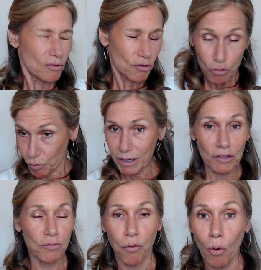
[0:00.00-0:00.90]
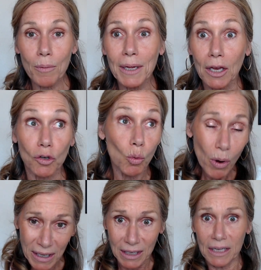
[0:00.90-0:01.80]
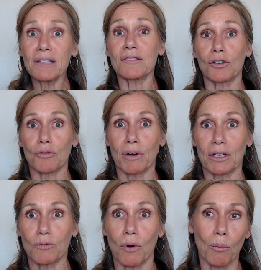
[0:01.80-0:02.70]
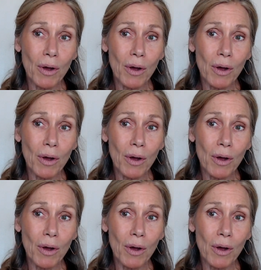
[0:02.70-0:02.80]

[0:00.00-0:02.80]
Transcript: transforming in you? What needs to transform?